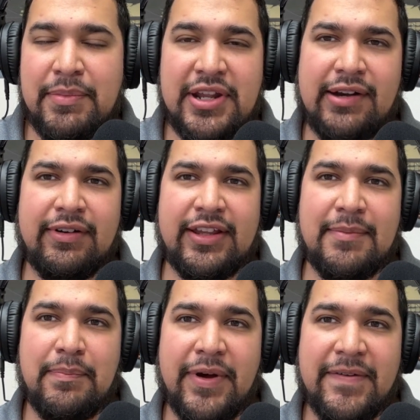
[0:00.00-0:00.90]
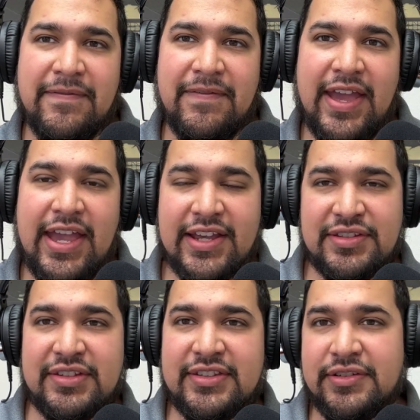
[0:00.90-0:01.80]
but not really a buffet because
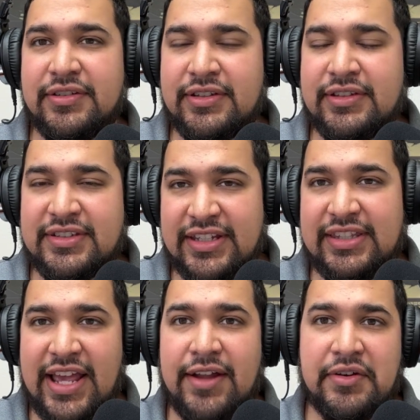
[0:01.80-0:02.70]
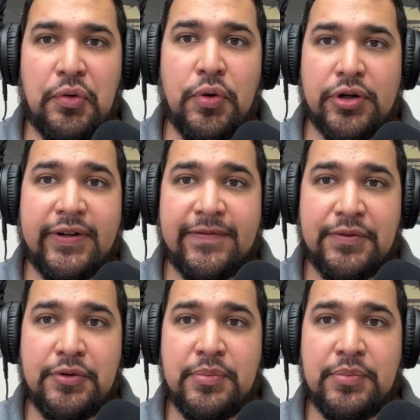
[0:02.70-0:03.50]
you still sit down and order your food.